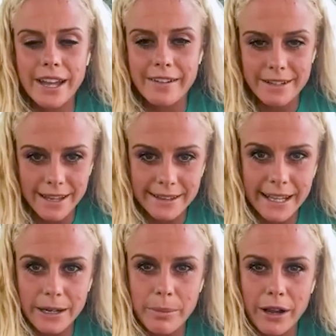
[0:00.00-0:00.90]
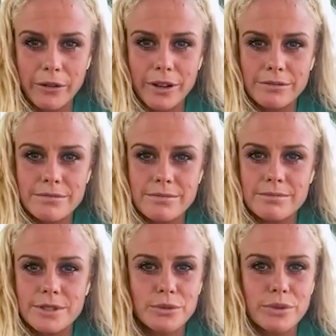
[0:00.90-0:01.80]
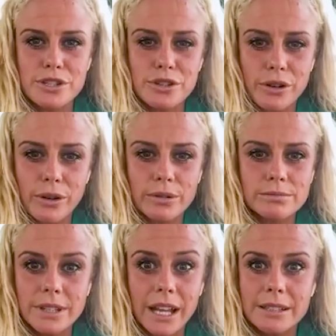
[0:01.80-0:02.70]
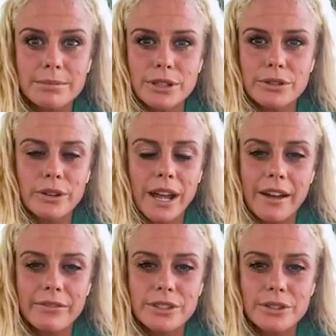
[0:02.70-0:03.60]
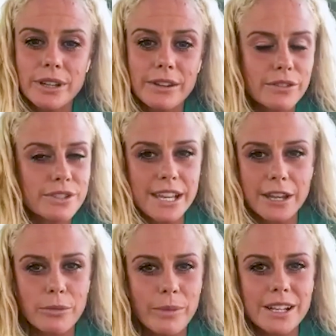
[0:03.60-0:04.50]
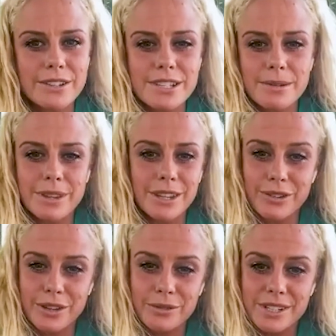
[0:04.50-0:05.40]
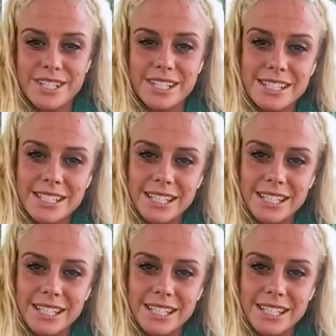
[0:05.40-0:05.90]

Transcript: to have an athletic background to reach your goal. Like you don't have to, if you set your mind to something, you can reach it.